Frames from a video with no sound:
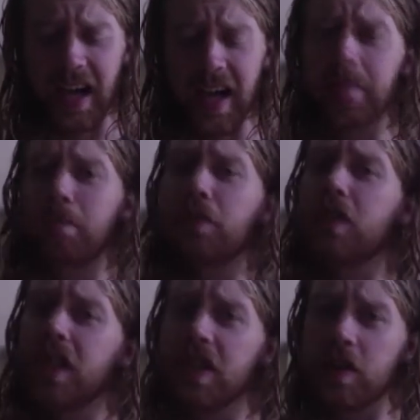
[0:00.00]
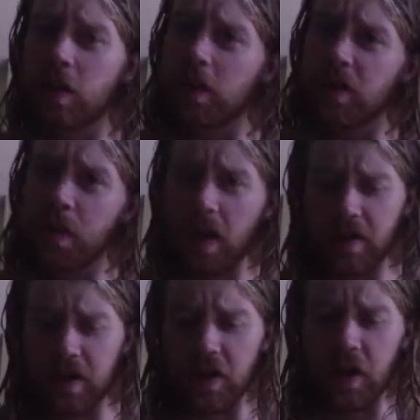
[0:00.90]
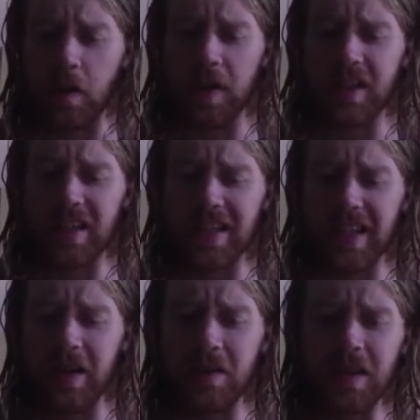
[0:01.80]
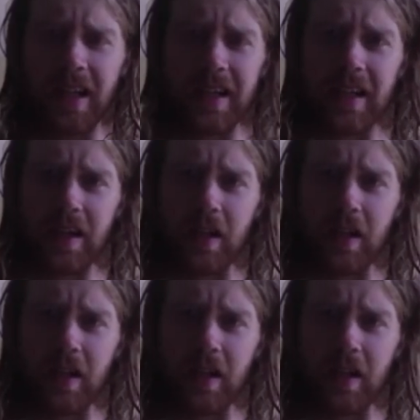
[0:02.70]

I'm pretty sure it was part of the show because it sounded like,